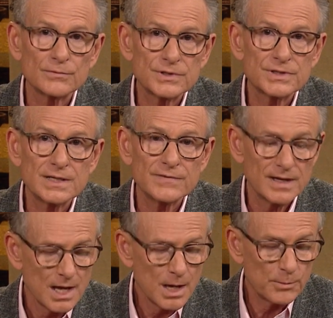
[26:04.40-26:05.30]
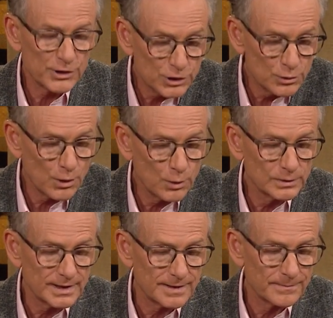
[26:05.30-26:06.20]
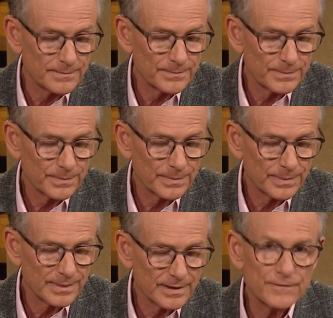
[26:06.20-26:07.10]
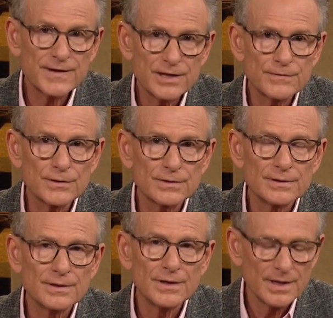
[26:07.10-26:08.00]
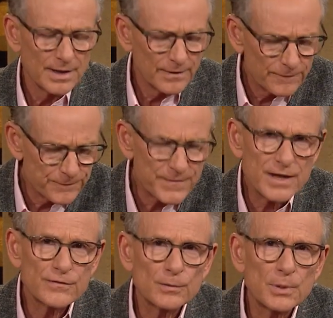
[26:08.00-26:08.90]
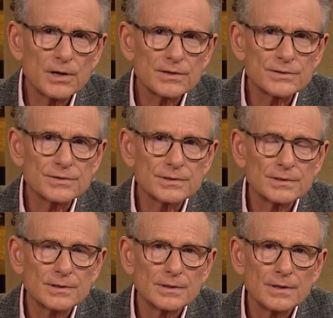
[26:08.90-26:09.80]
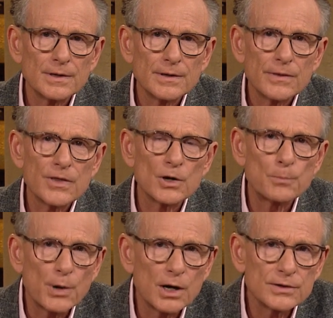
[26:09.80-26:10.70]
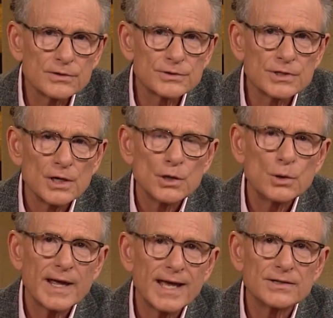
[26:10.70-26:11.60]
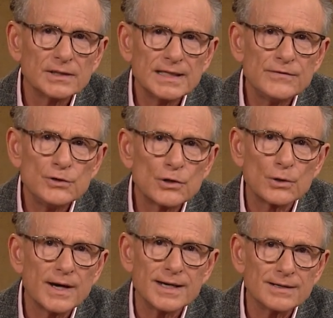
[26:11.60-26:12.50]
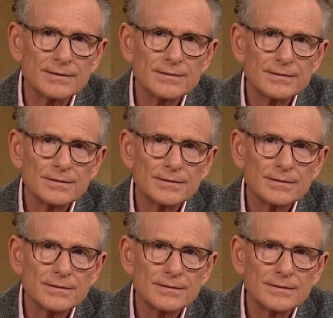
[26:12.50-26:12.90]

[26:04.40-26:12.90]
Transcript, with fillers: and receiving, but you only faithful, faithful partners. There are partners who had to leave Ukraine